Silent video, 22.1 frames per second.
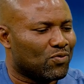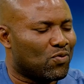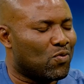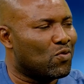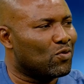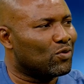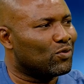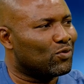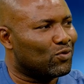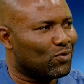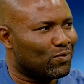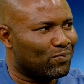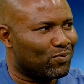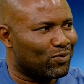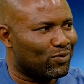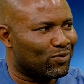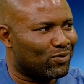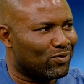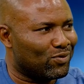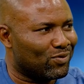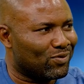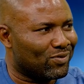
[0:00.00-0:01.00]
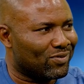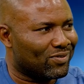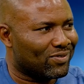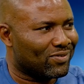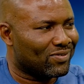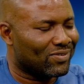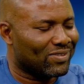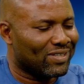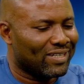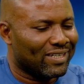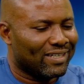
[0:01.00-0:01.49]
want to produce,
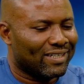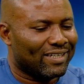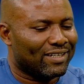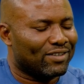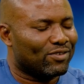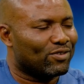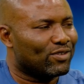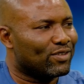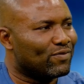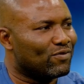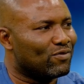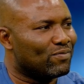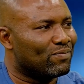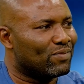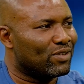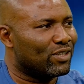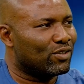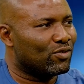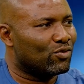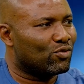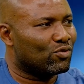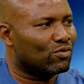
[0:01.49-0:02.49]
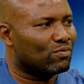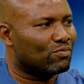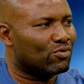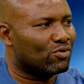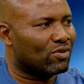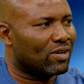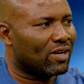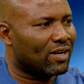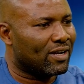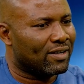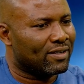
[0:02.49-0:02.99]
let us even begin to
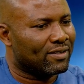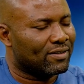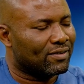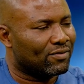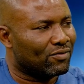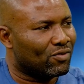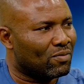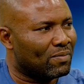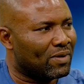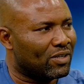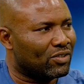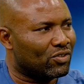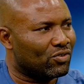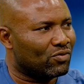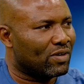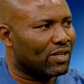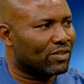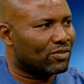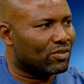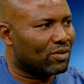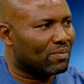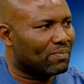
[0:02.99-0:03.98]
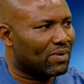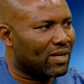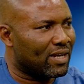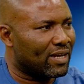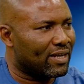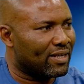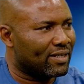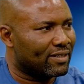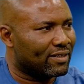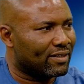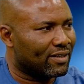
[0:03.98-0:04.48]
broker raw material
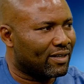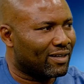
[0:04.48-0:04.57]
supply